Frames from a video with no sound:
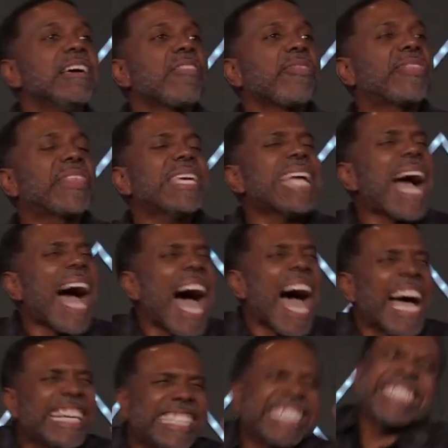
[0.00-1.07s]
the
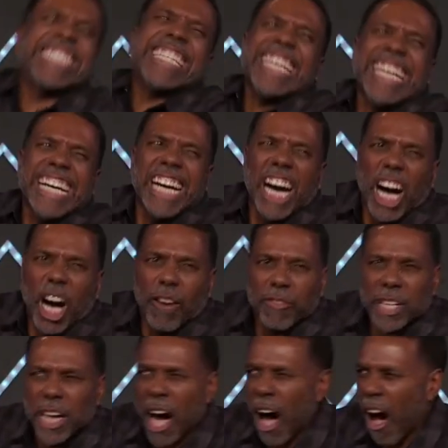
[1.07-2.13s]
idea
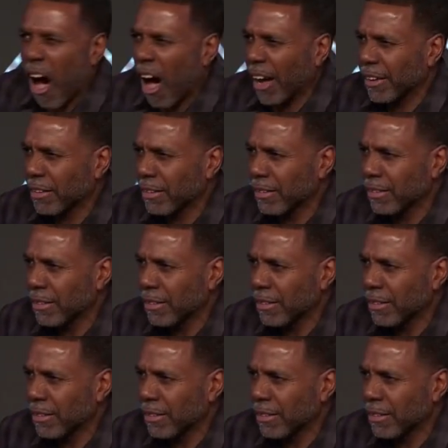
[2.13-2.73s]
of God.